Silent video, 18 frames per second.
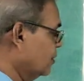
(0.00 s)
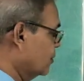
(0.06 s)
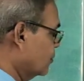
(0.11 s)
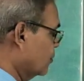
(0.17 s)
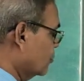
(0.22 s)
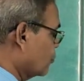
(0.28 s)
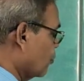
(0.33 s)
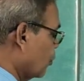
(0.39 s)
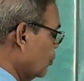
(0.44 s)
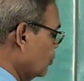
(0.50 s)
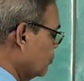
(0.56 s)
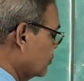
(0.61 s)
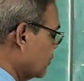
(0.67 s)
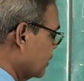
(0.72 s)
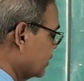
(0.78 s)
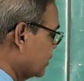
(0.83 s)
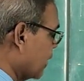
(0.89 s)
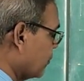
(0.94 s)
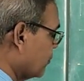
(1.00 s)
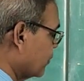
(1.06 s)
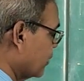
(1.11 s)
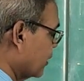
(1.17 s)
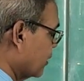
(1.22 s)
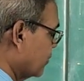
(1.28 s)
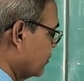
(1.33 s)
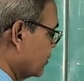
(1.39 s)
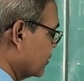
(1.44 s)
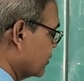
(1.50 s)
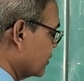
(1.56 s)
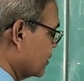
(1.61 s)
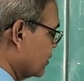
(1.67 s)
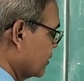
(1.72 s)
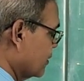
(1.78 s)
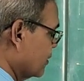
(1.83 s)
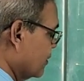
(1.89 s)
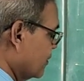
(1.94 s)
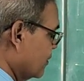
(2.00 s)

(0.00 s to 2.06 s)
So solution thermodynamics.